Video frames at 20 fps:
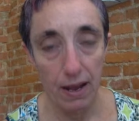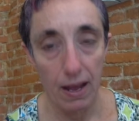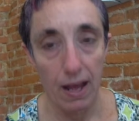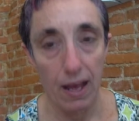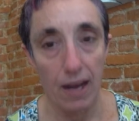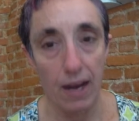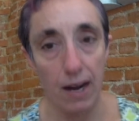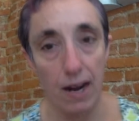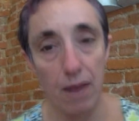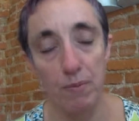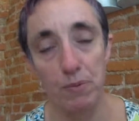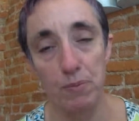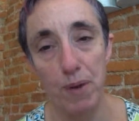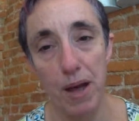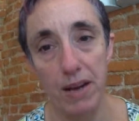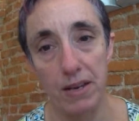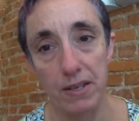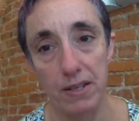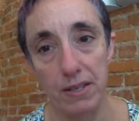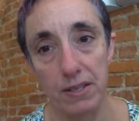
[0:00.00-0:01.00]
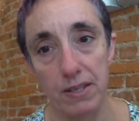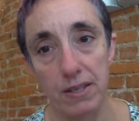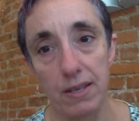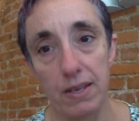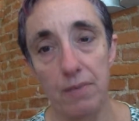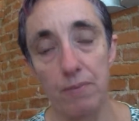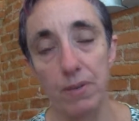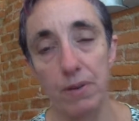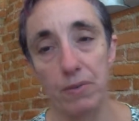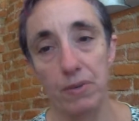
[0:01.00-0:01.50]
And it comes back to this
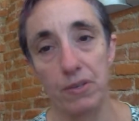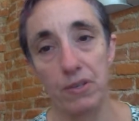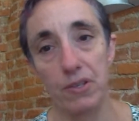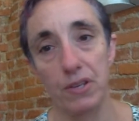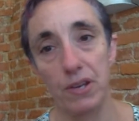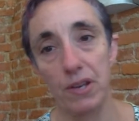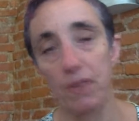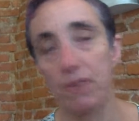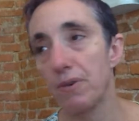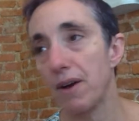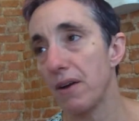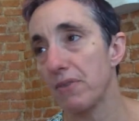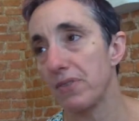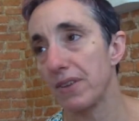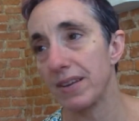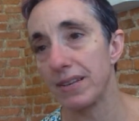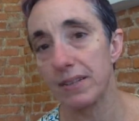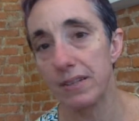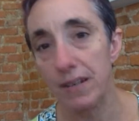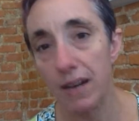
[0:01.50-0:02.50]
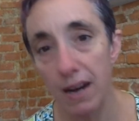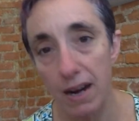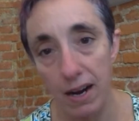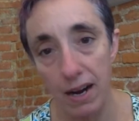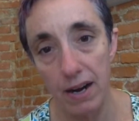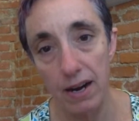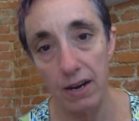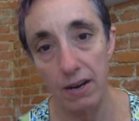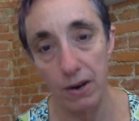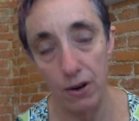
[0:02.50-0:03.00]
theme that we're seeing throughout the
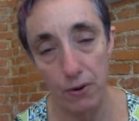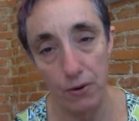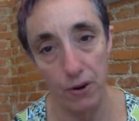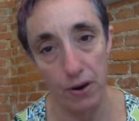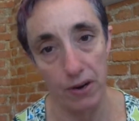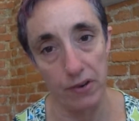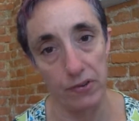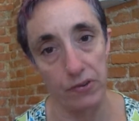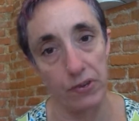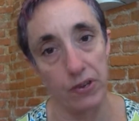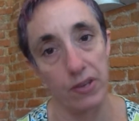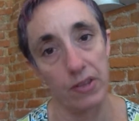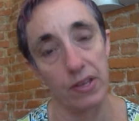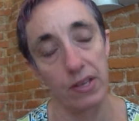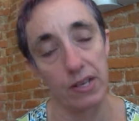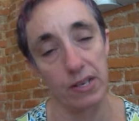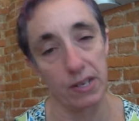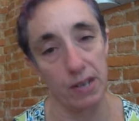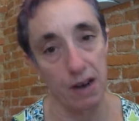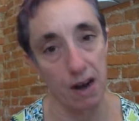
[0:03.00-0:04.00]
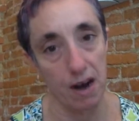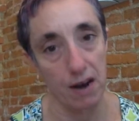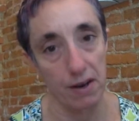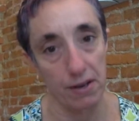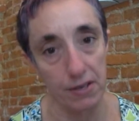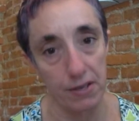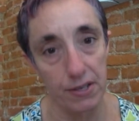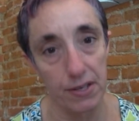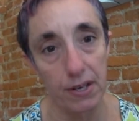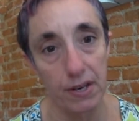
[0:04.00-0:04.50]
entire course and the entire
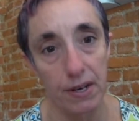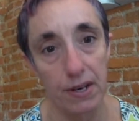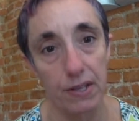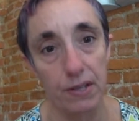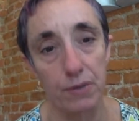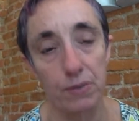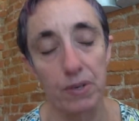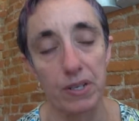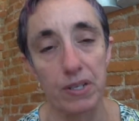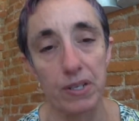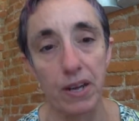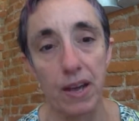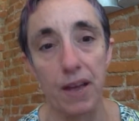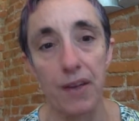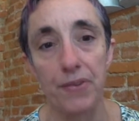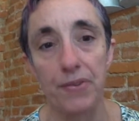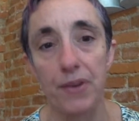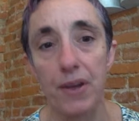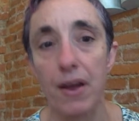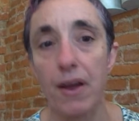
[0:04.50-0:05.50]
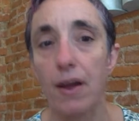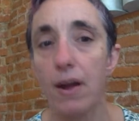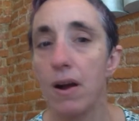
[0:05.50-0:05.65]
series, which is